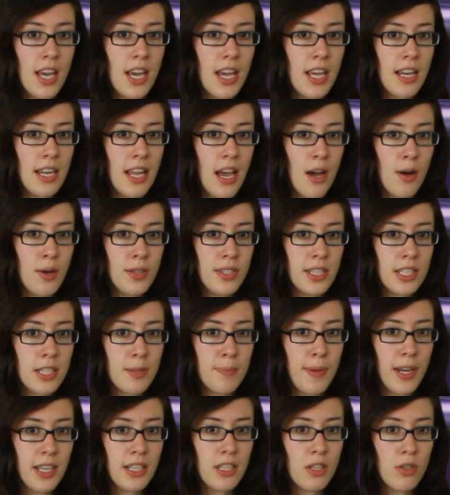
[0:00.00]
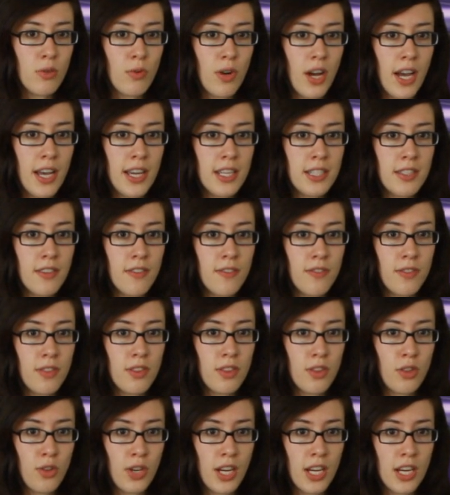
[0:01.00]
and now is expected a rise of
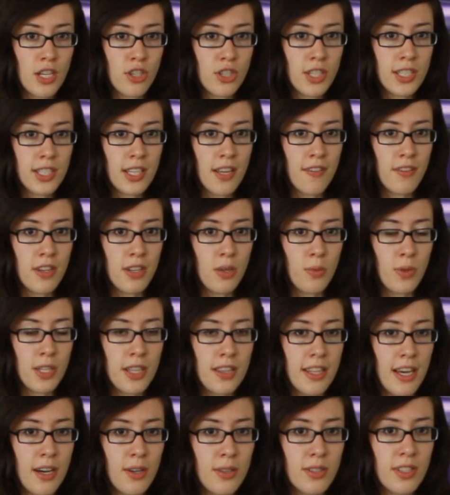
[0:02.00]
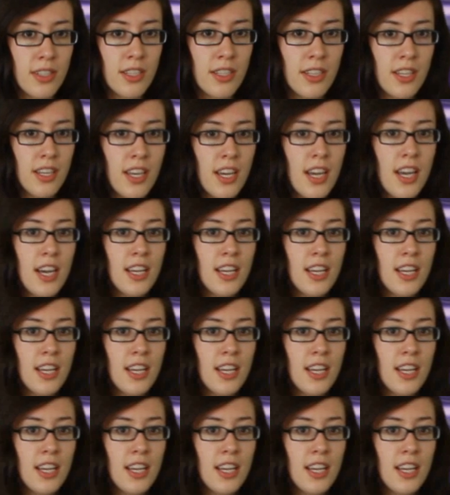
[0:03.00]
371,000.